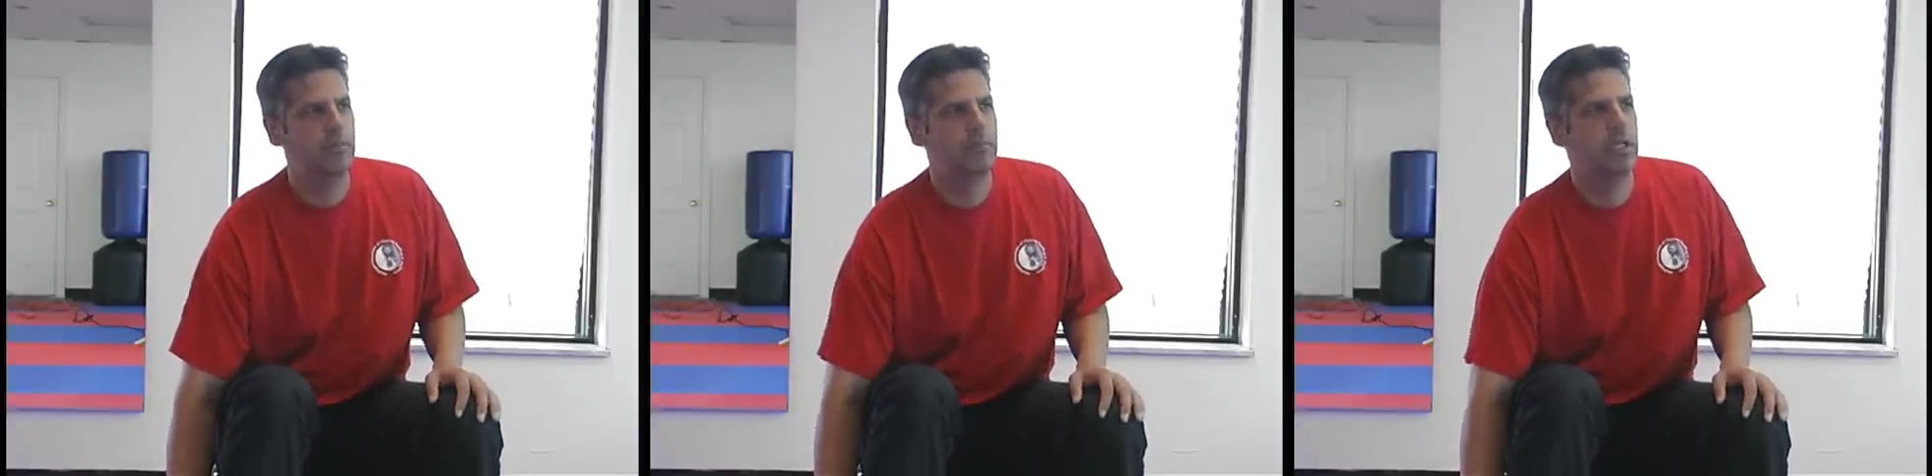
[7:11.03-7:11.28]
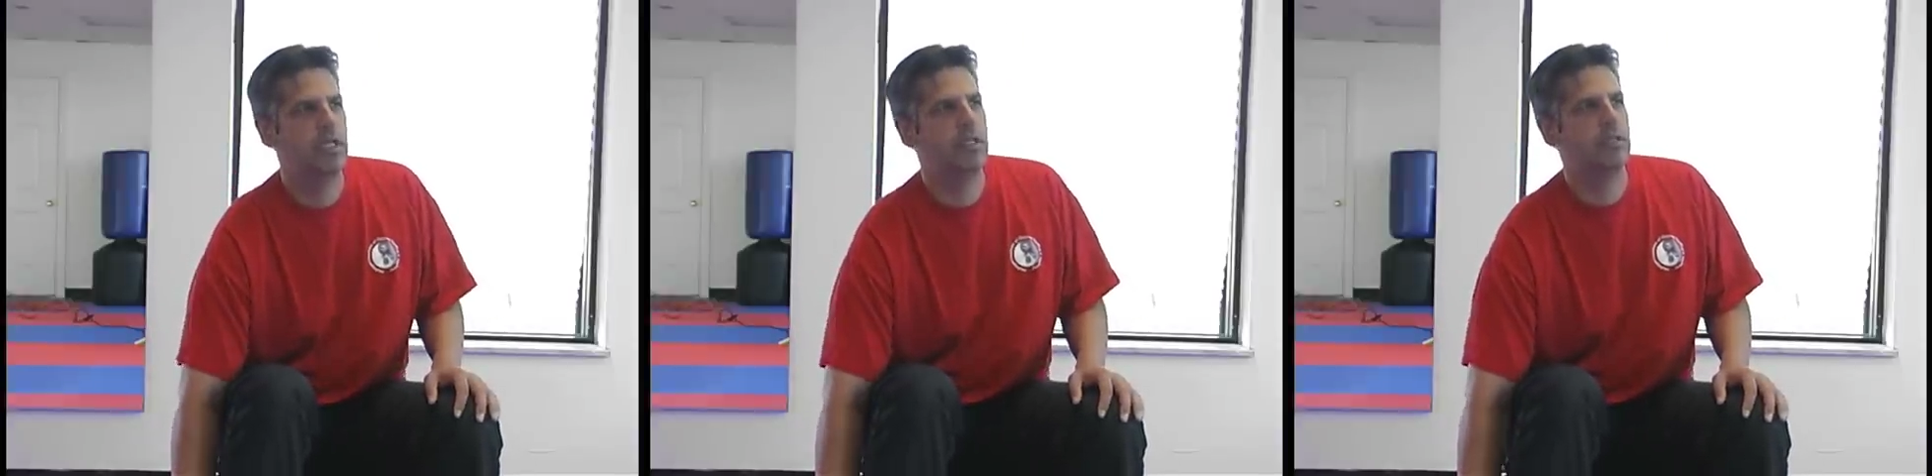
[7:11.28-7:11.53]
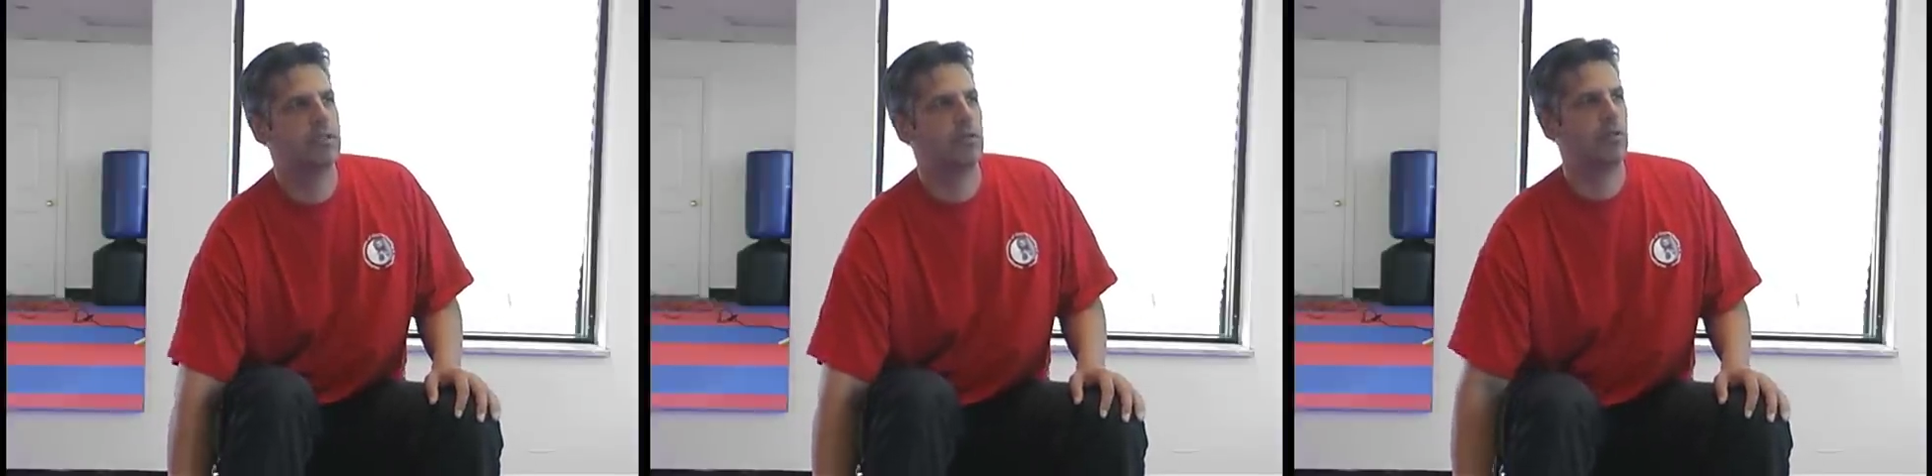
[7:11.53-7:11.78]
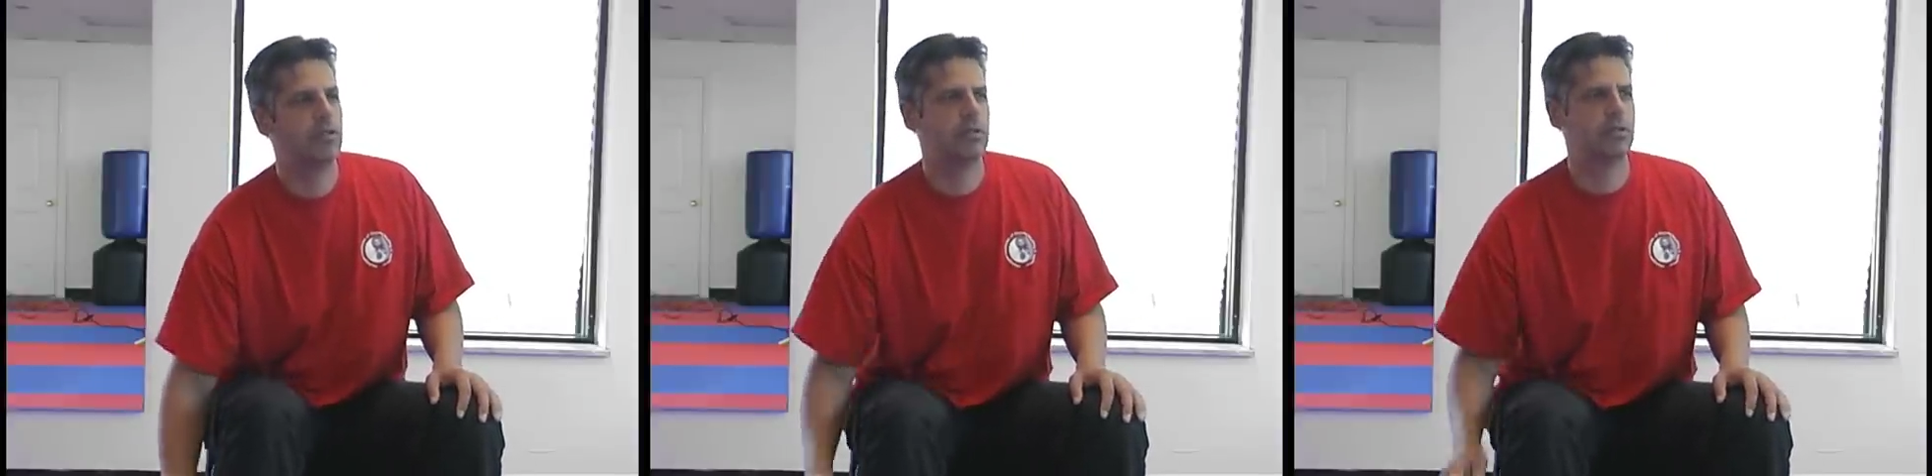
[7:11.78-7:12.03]
means,
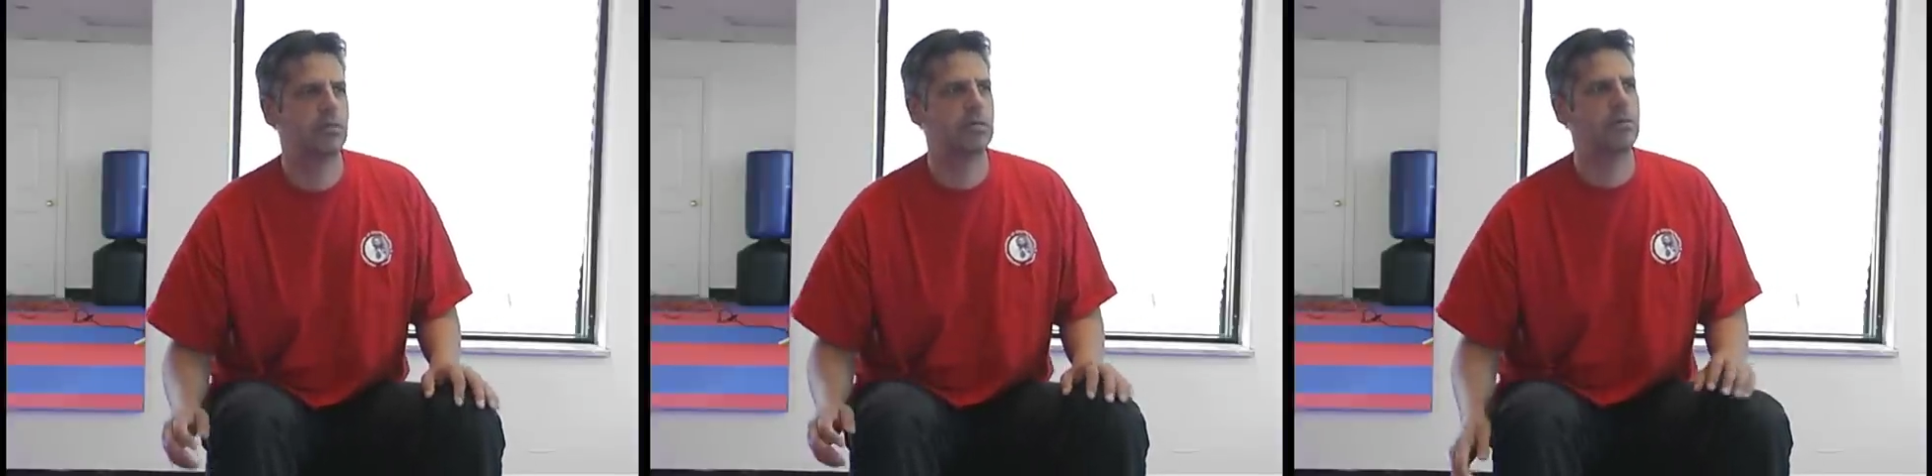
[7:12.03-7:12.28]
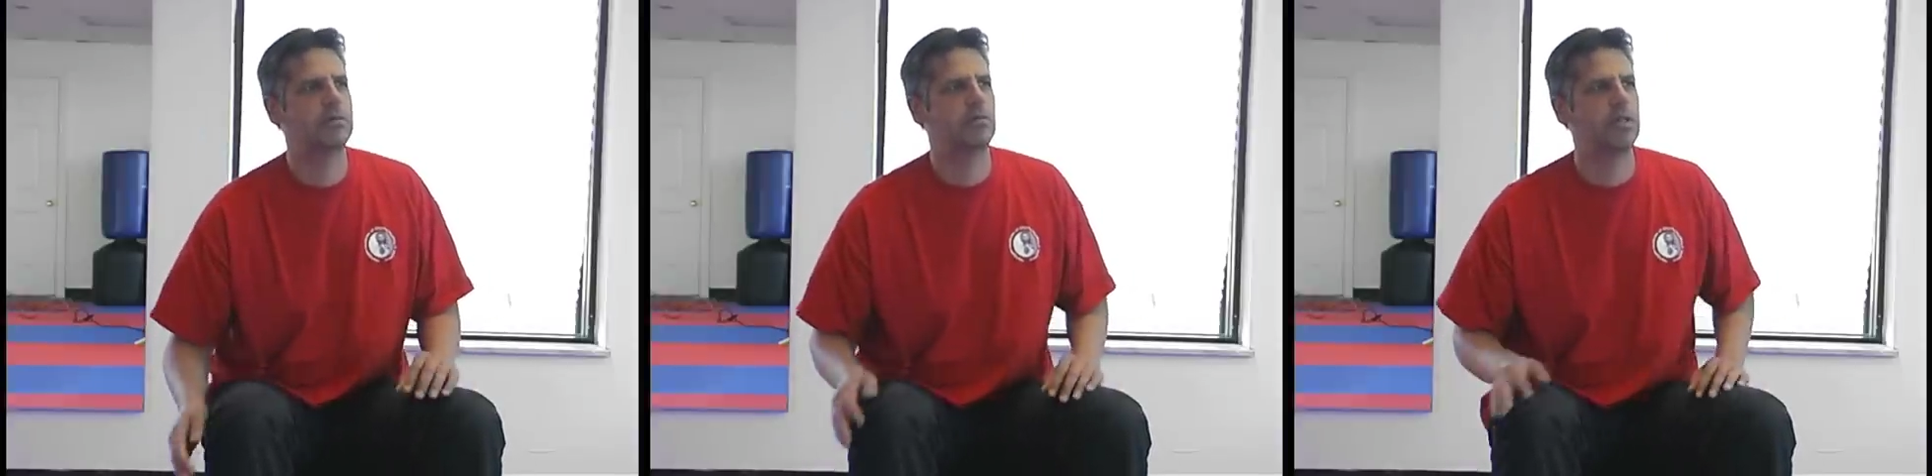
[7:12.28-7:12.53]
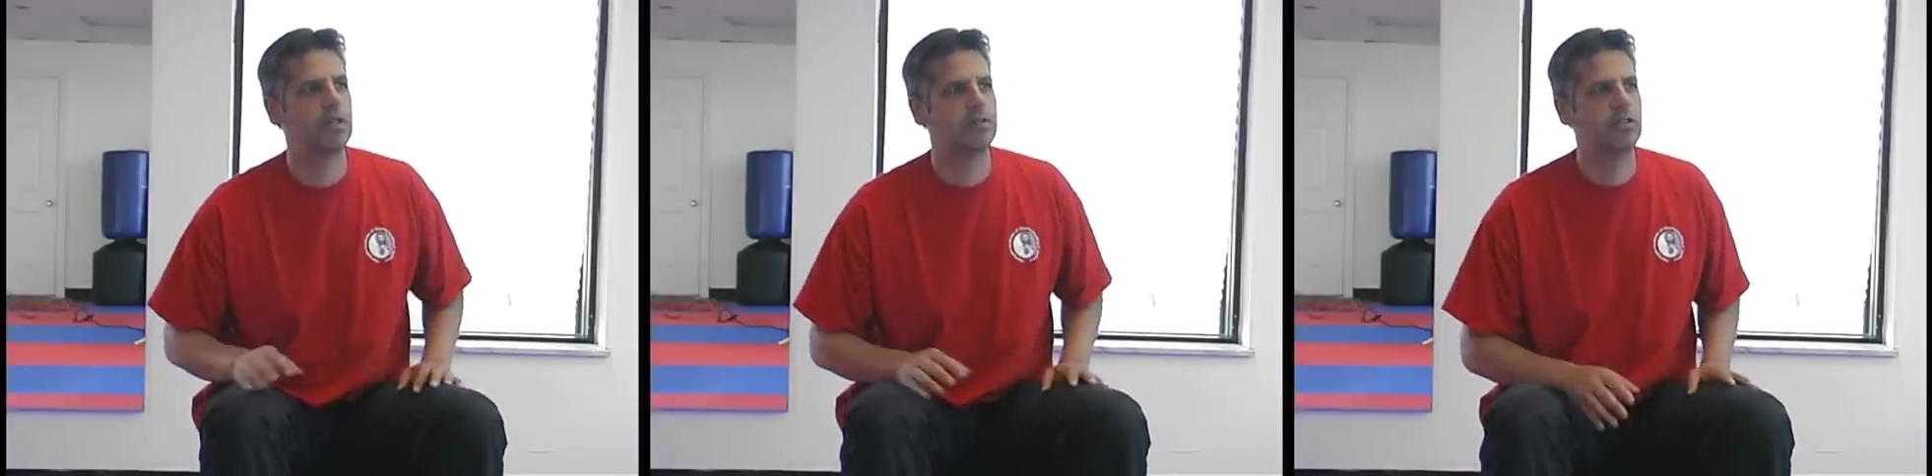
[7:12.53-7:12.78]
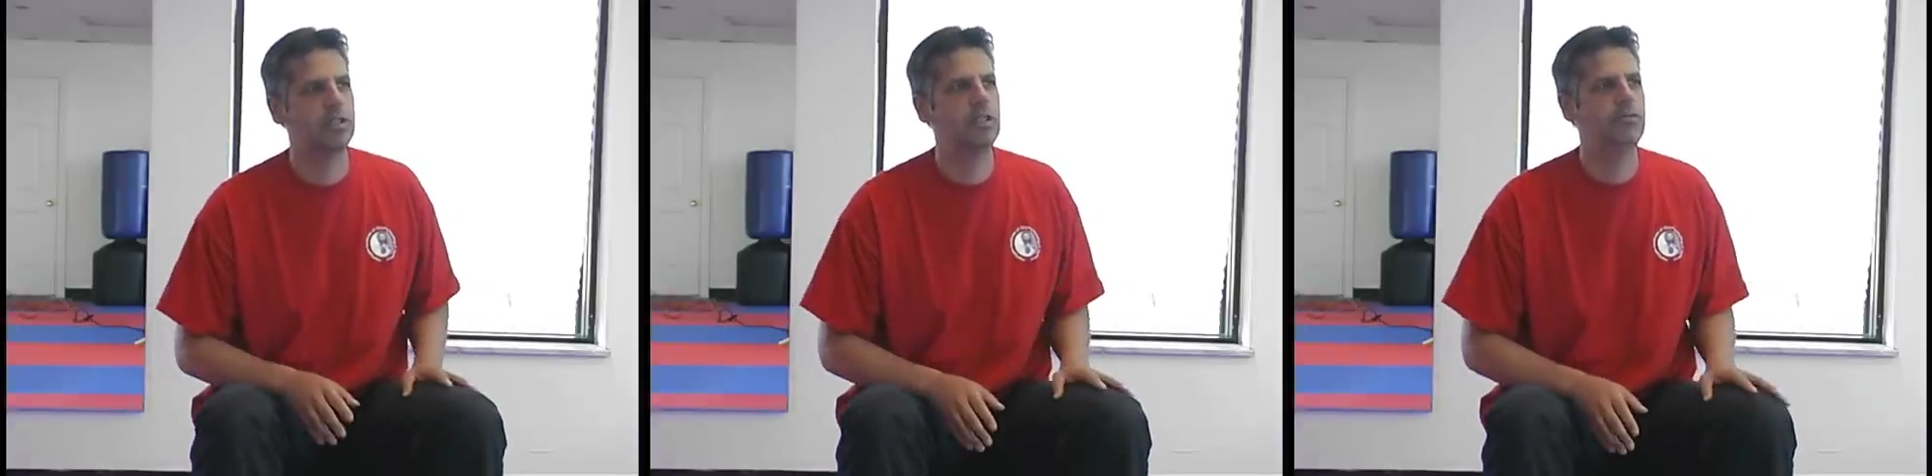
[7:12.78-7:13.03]
or sometimes
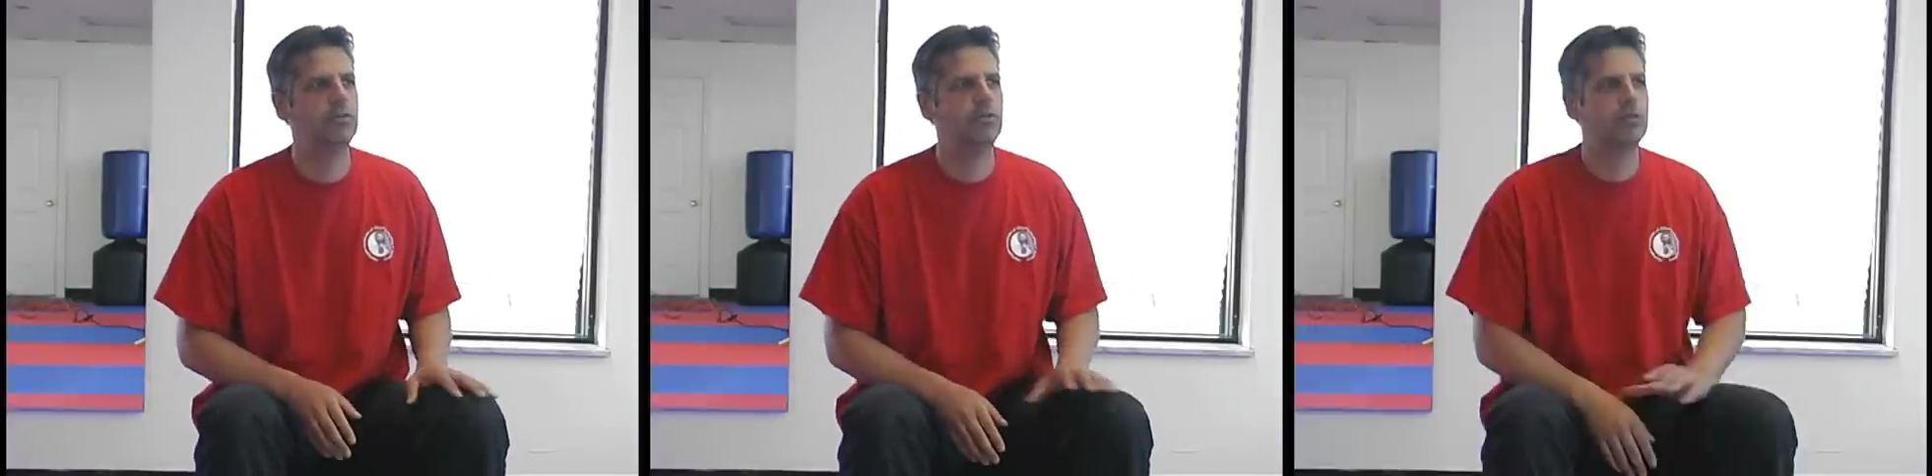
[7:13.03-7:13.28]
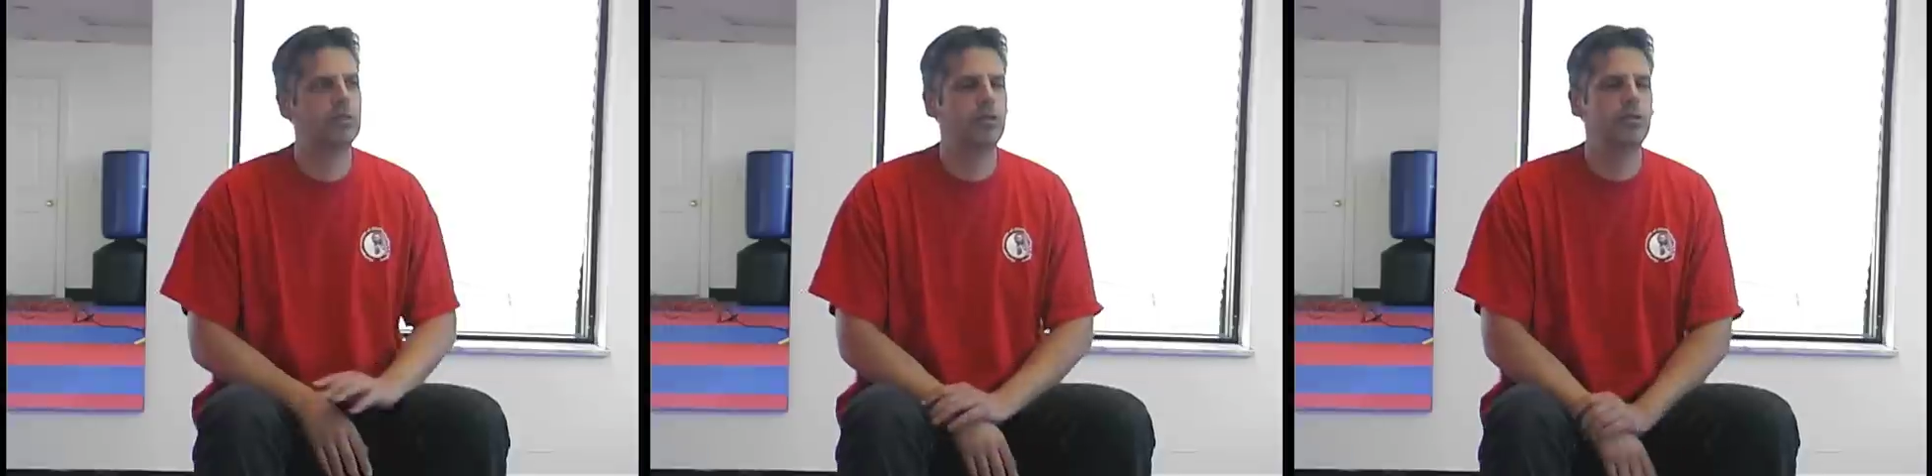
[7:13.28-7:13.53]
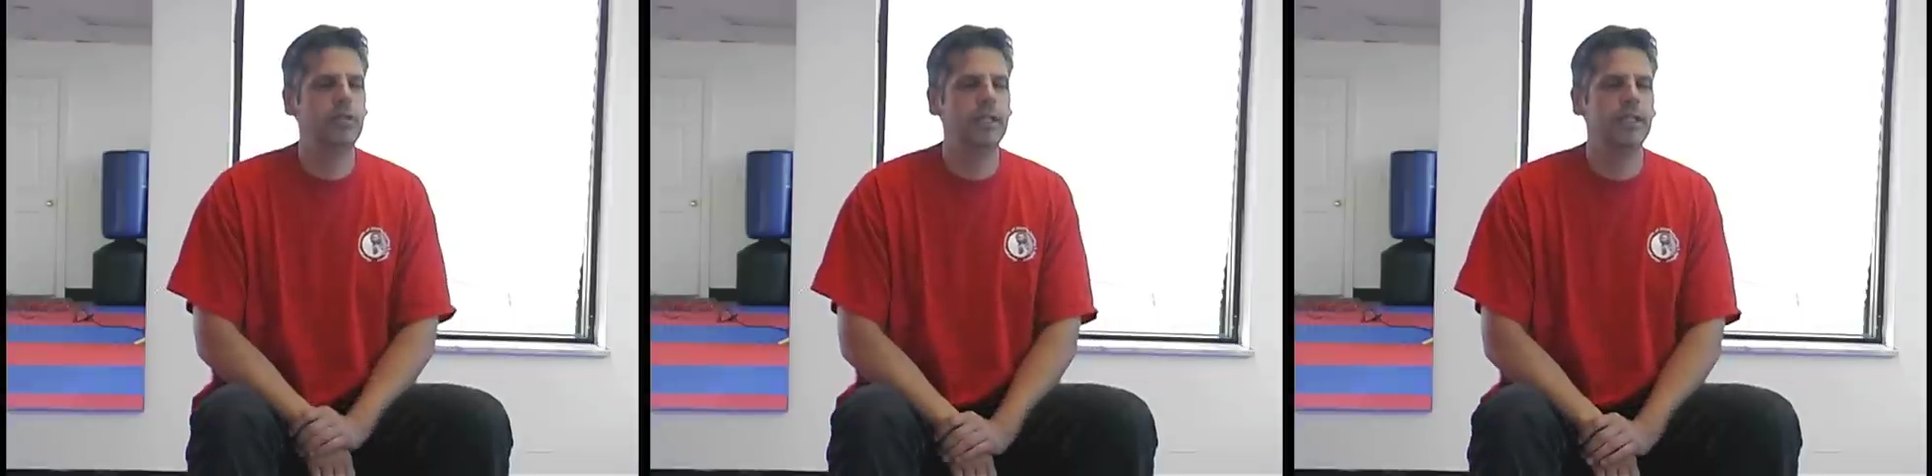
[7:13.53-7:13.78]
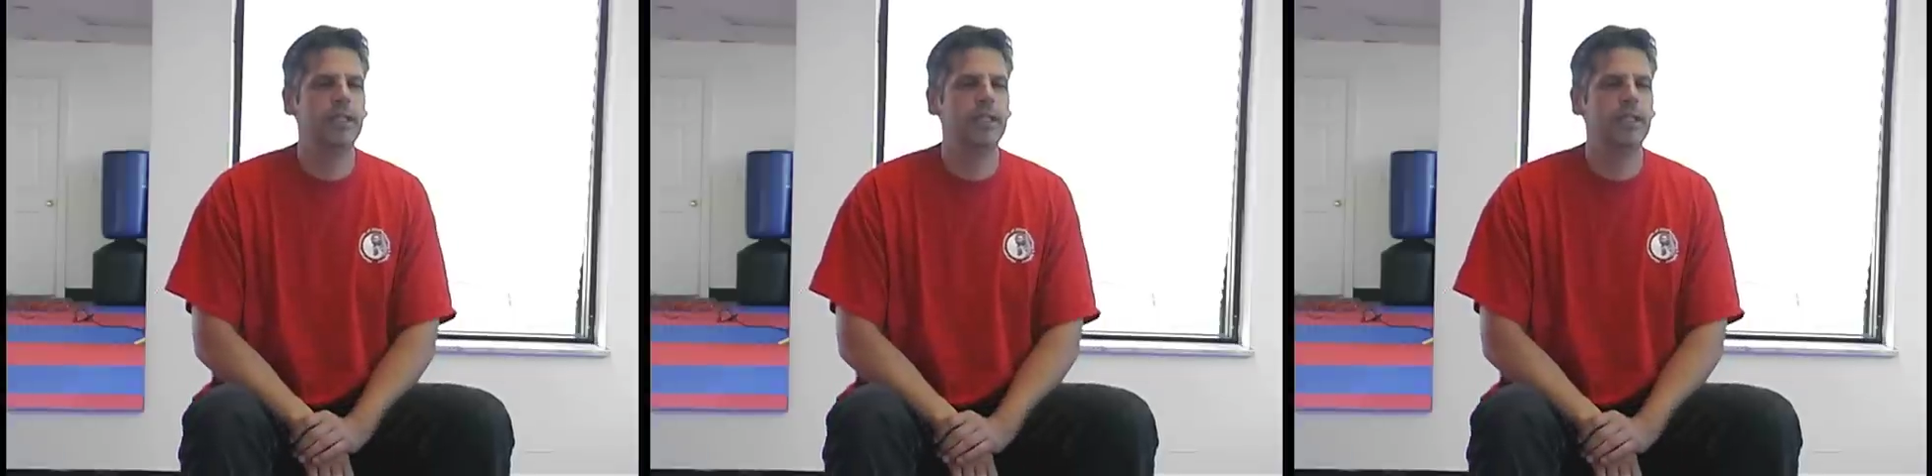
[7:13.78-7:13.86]
pronounced Shifu too,